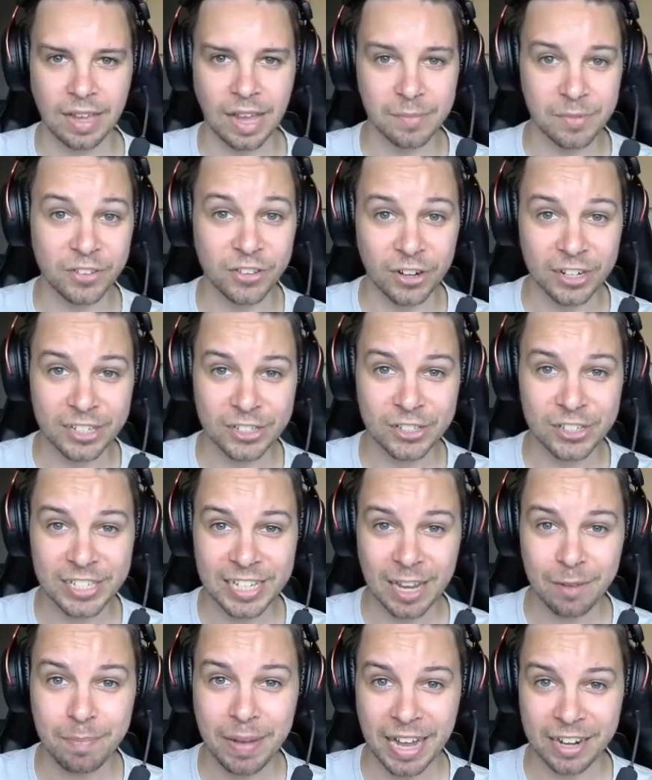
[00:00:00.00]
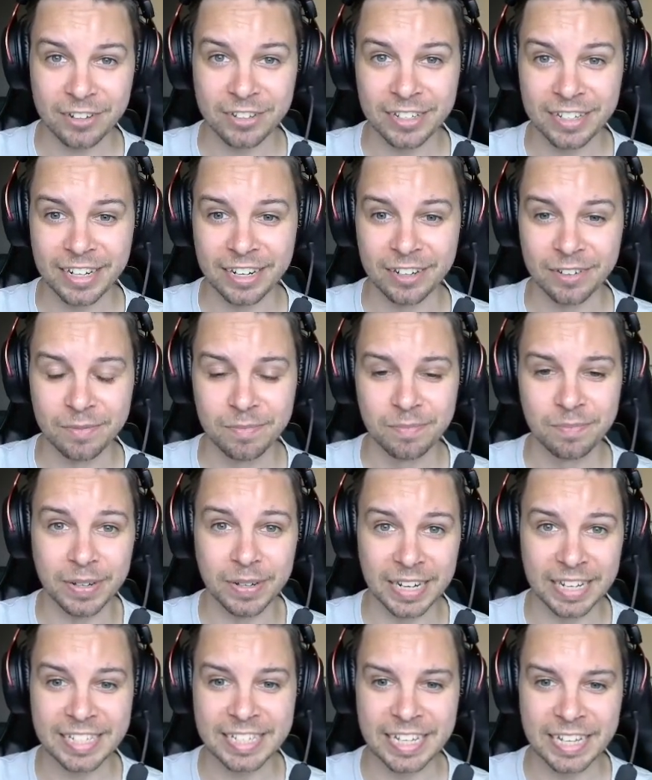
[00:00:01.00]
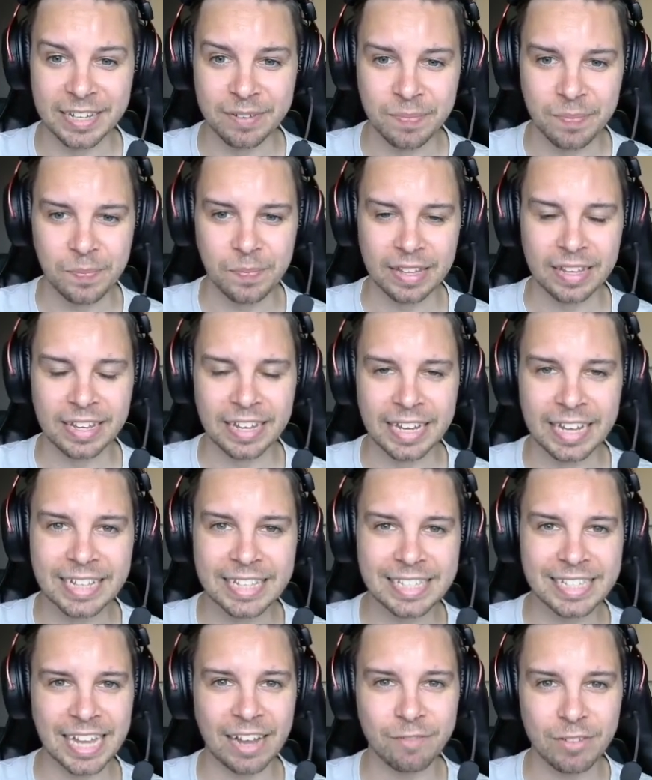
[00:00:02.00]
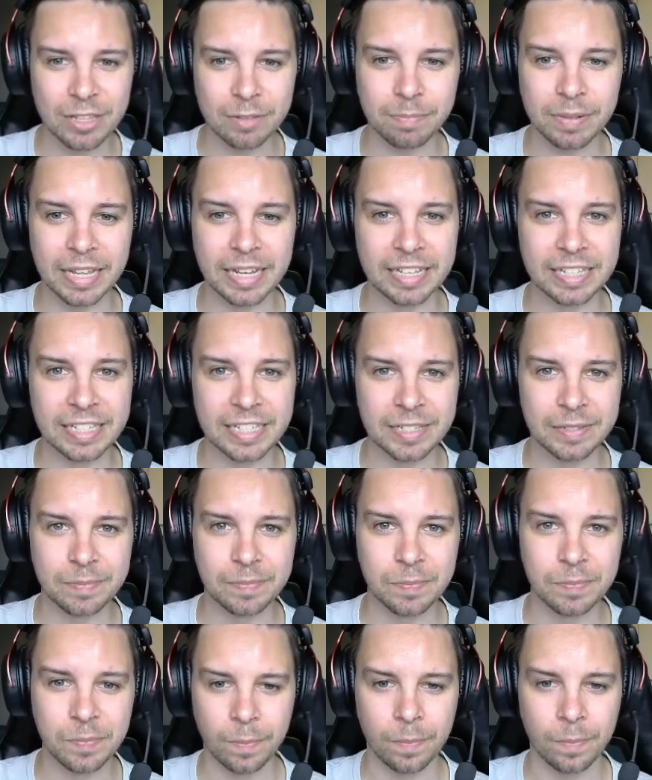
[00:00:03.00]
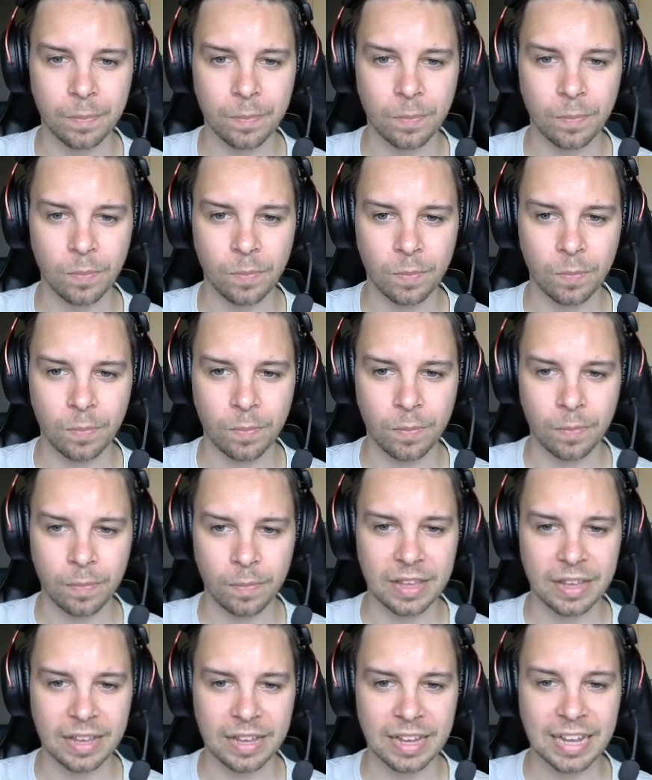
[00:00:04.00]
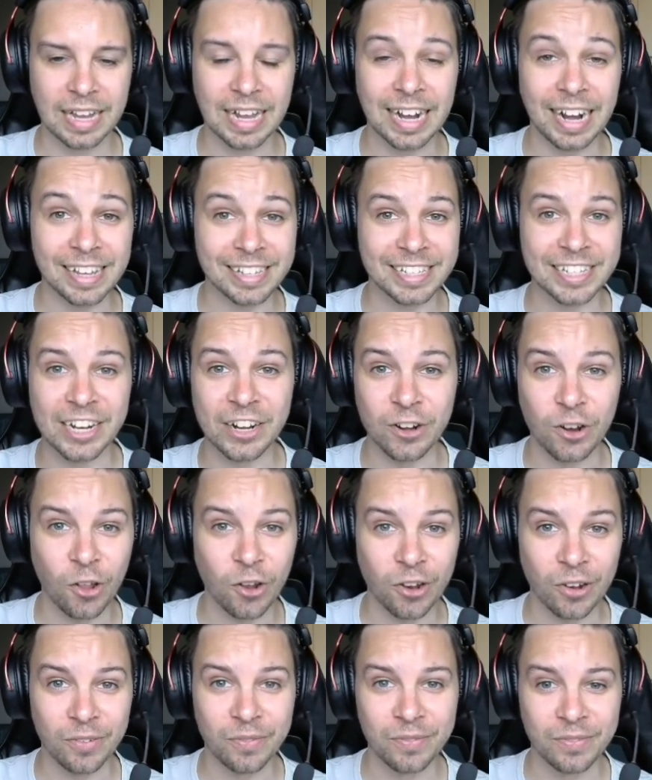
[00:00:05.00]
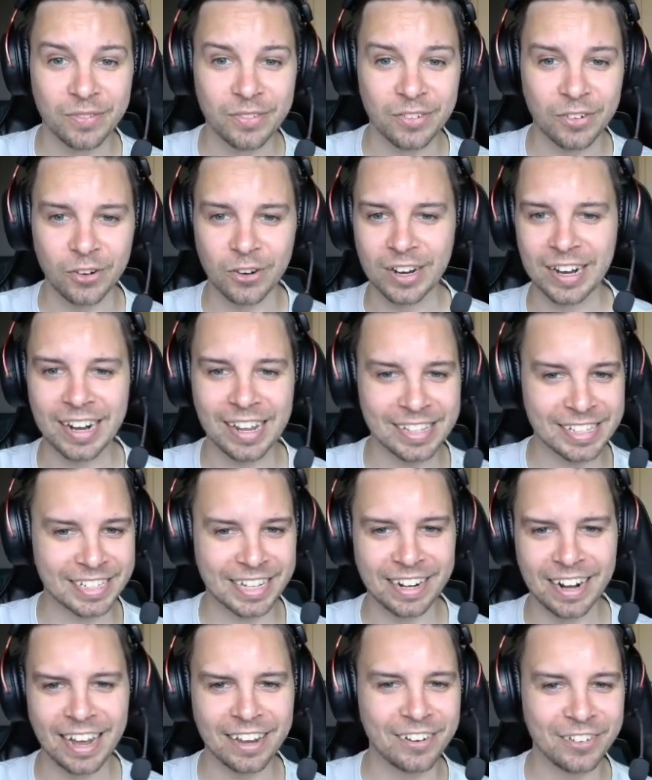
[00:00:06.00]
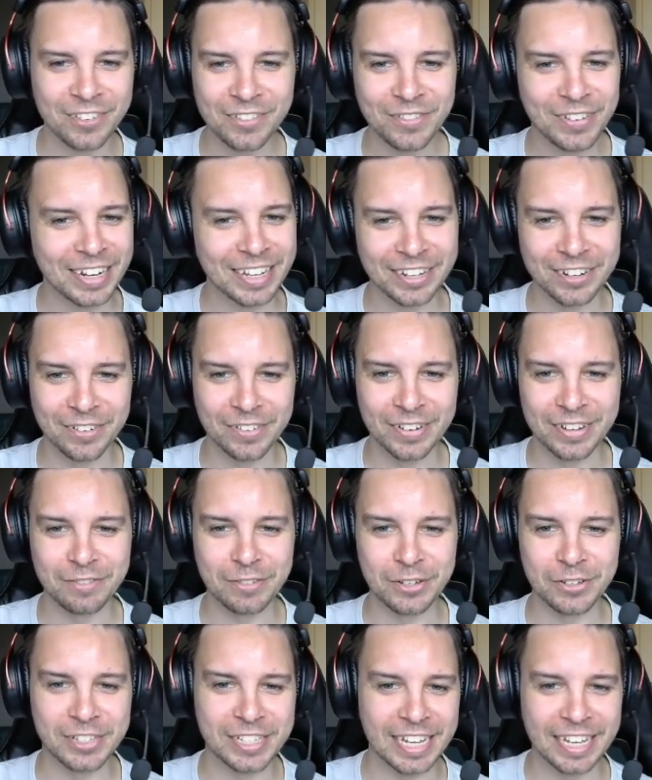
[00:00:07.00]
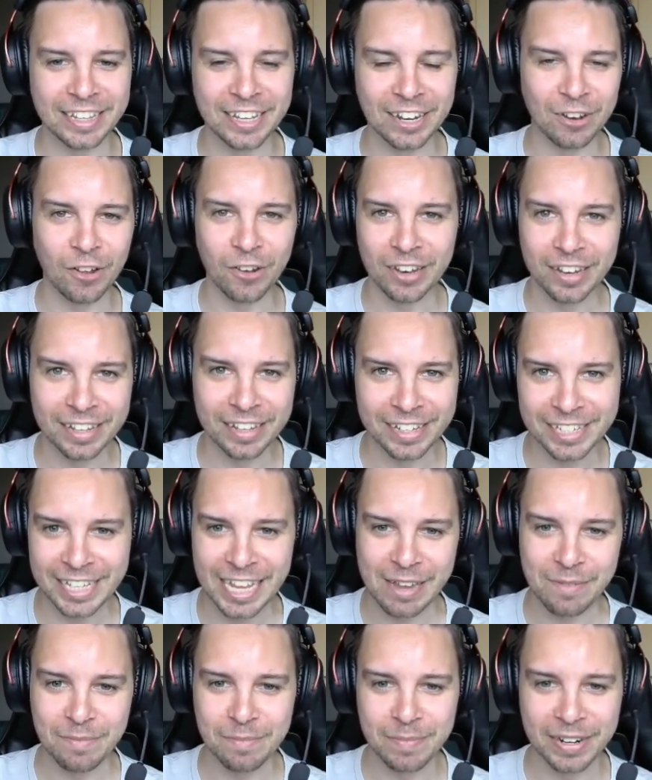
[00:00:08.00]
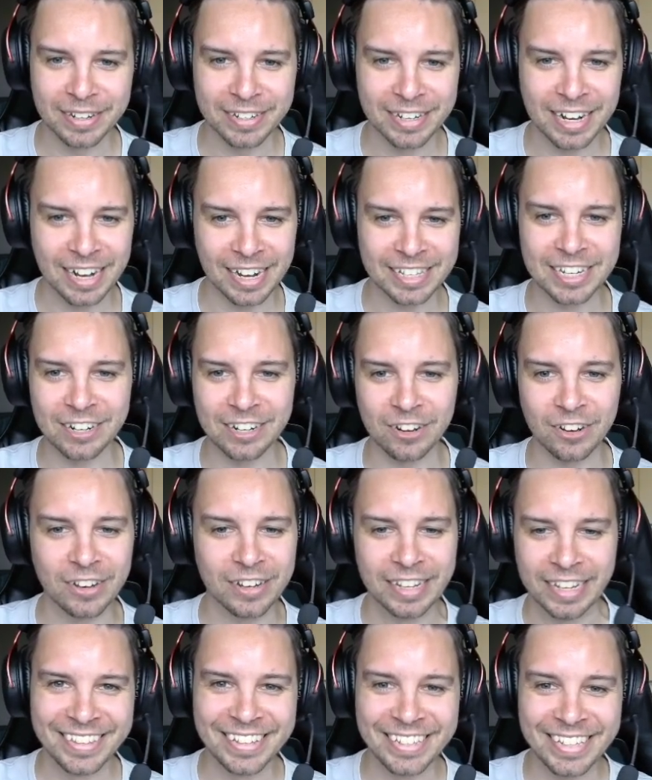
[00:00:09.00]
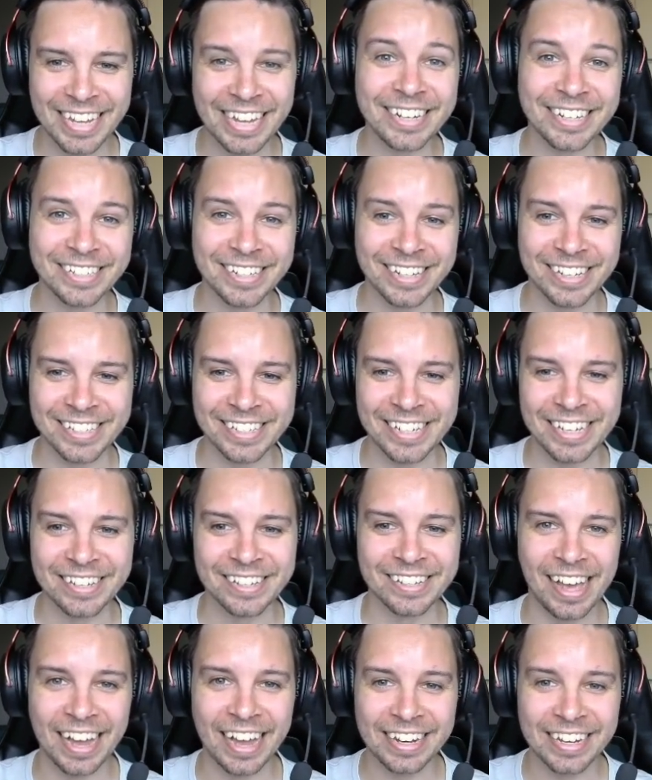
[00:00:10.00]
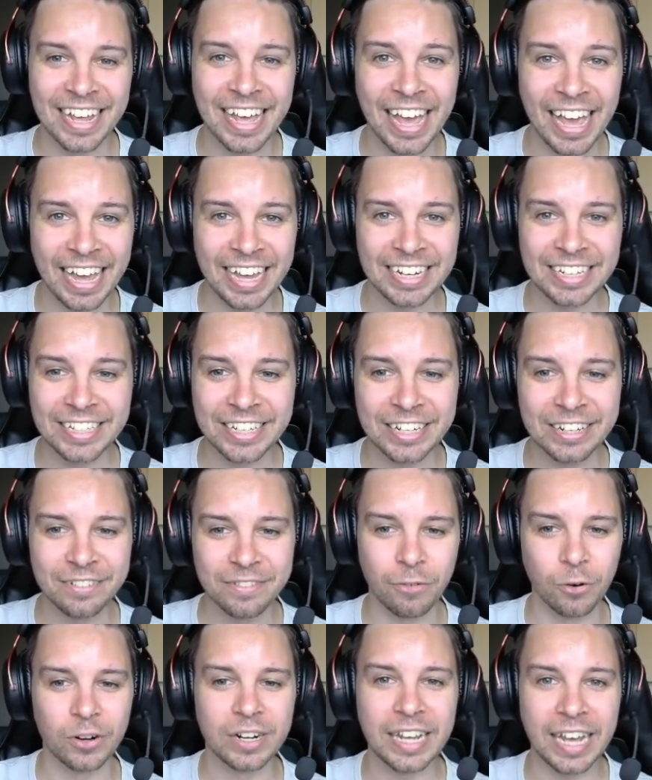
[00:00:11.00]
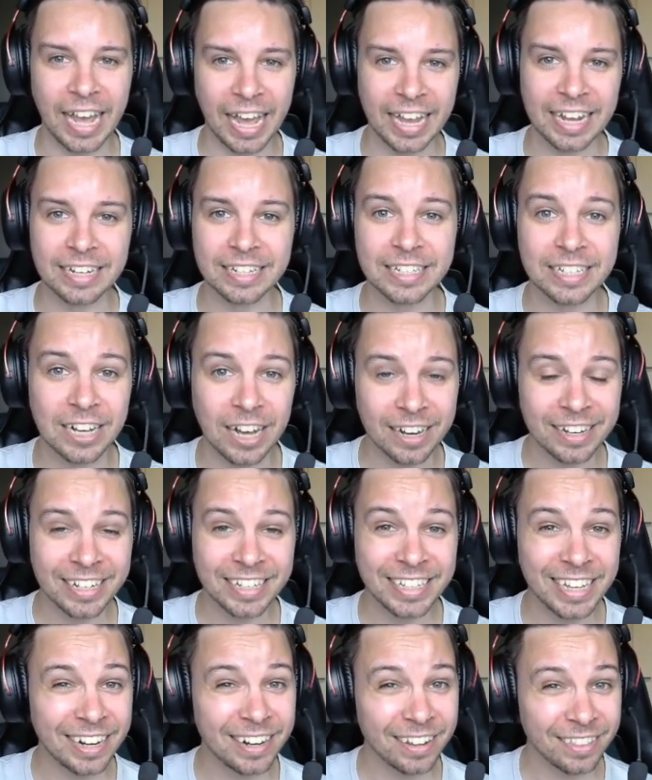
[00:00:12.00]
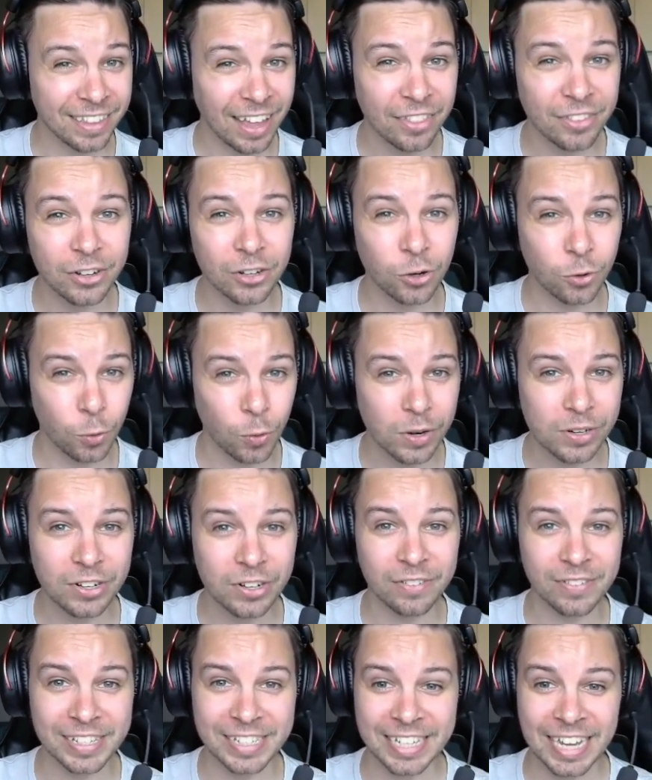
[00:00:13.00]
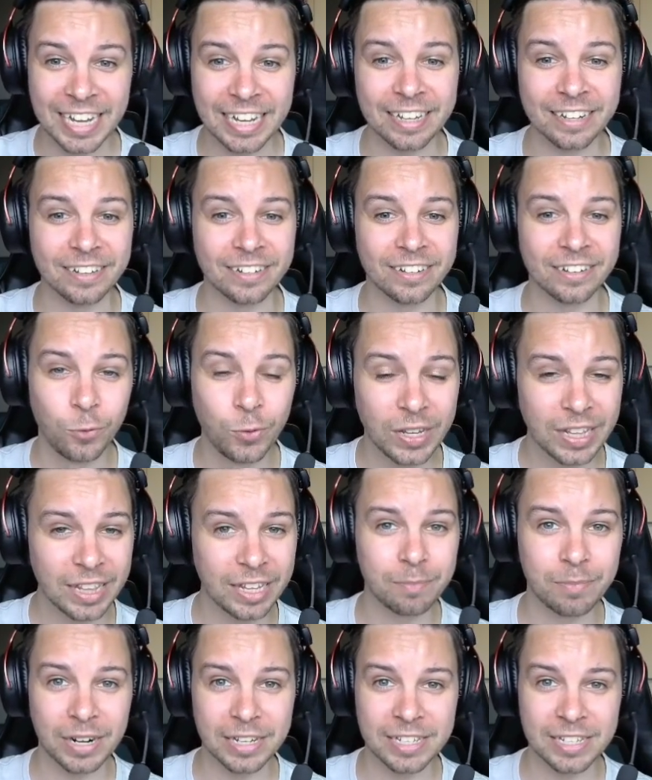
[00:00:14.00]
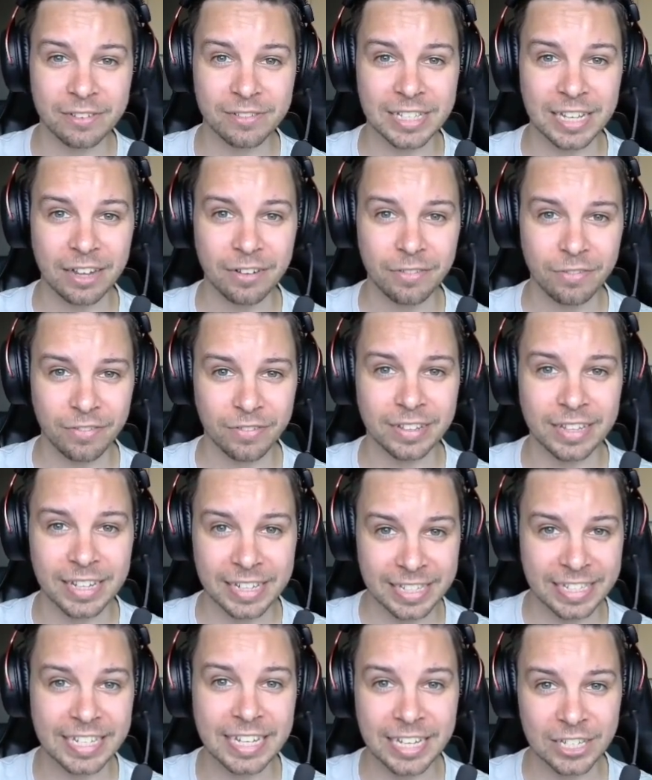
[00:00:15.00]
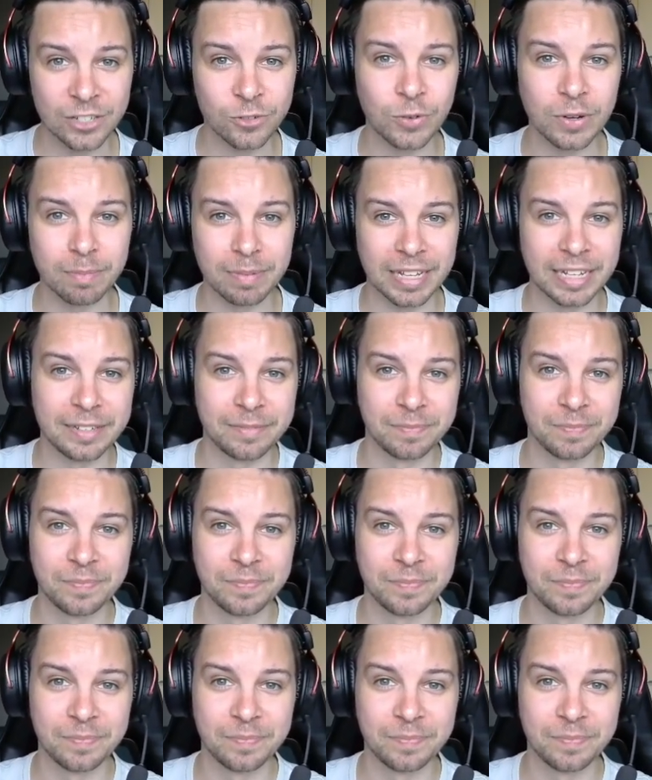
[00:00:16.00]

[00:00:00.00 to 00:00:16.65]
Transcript: I'm starting to see a pattern here, but let's see. In 7th place, Klaskerlol. Or Klasker, I don't really know if you say the lol in his name, but Klaskerlol, the Danish Kuski, at 1848, cutting yet another quarter of a second. Really impressive stuff. Let's see his replay.